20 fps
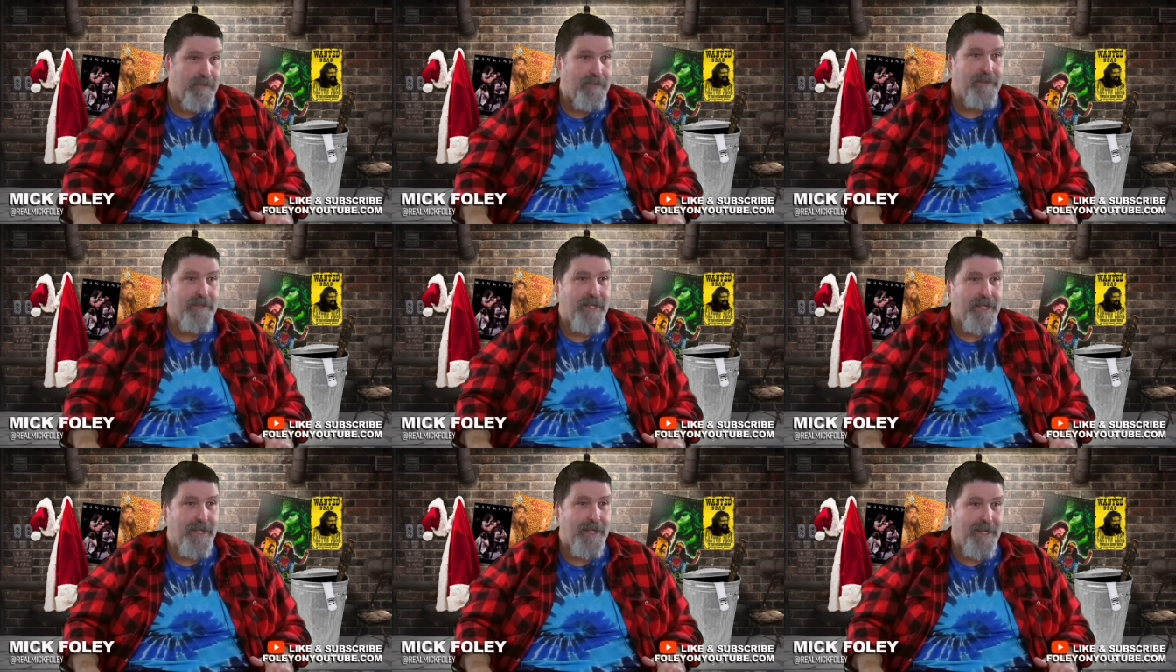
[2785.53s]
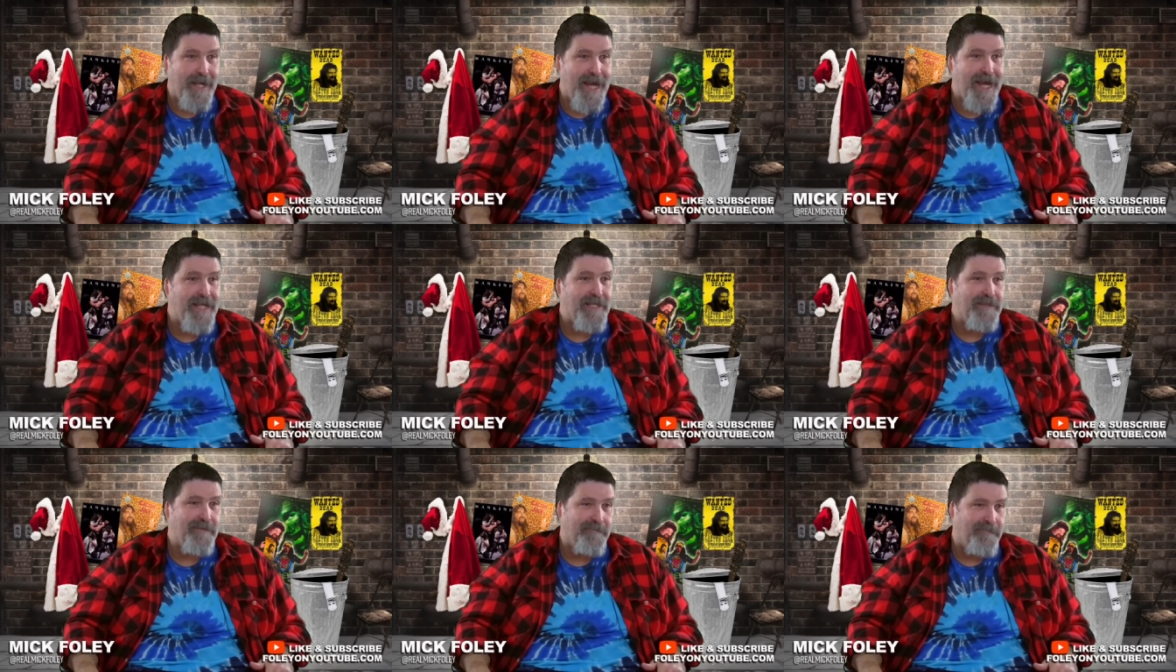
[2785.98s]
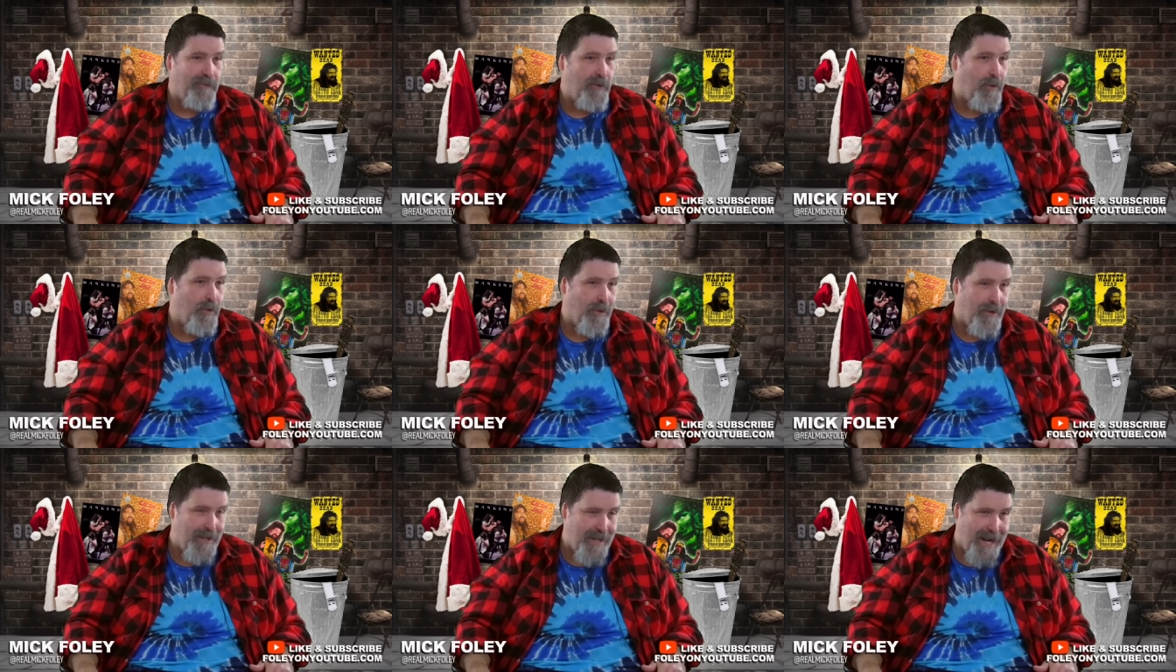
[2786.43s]
the eighth
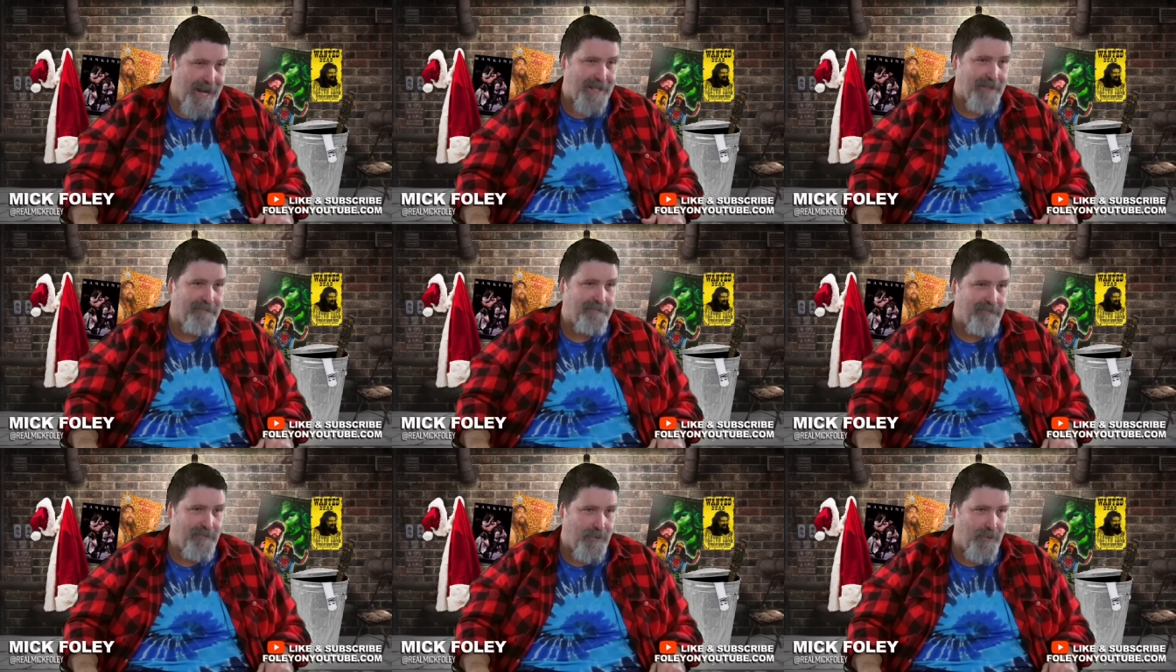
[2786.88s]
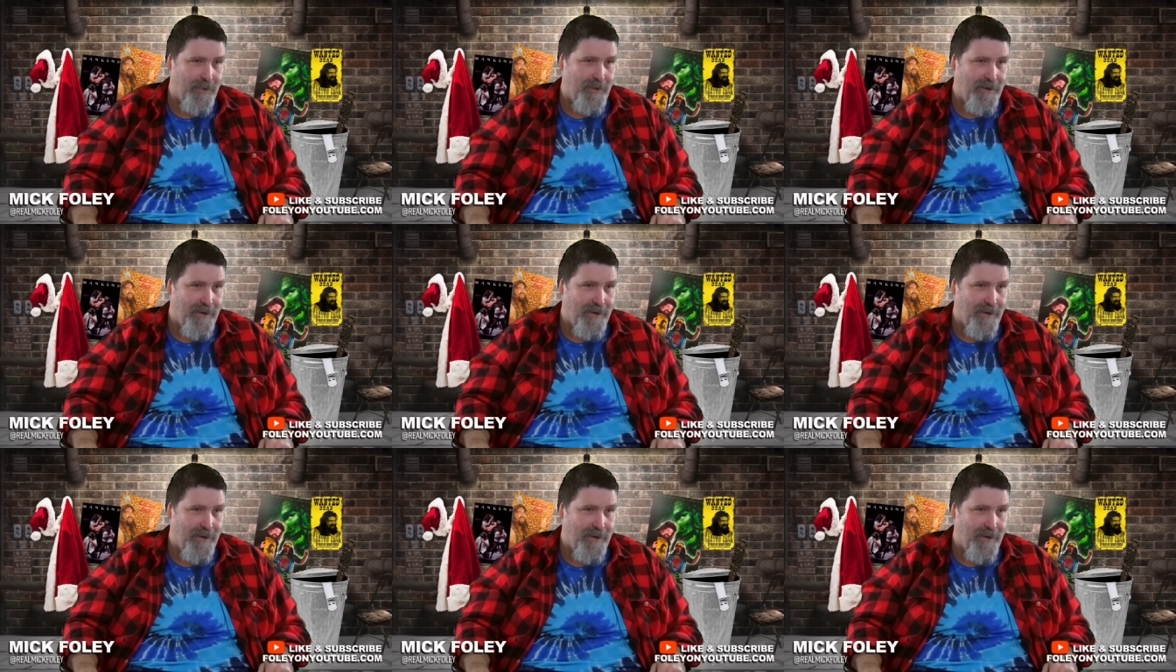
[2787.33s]
floor, ninth floor,